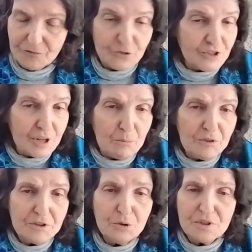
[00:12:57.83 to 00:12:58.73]
For some
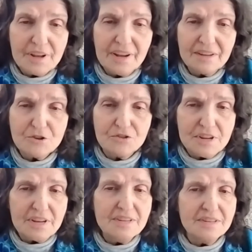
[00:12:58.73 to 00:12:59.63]
of you, the answer is
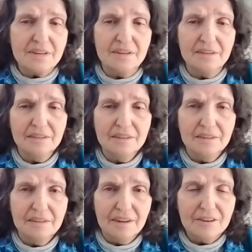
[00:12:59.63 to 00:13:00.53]
easy,
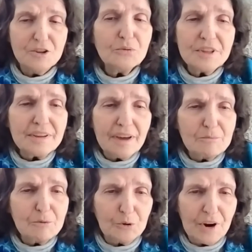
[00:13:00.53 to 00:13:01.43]
and you think
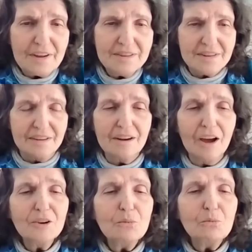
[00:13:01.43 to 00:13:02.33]
I'm crazy and
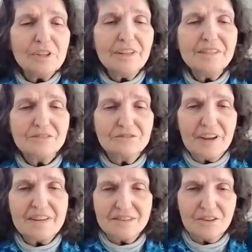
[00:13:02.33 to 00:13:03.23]
unwilling to
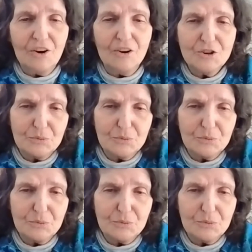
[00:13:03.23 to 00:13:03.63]
face the harsh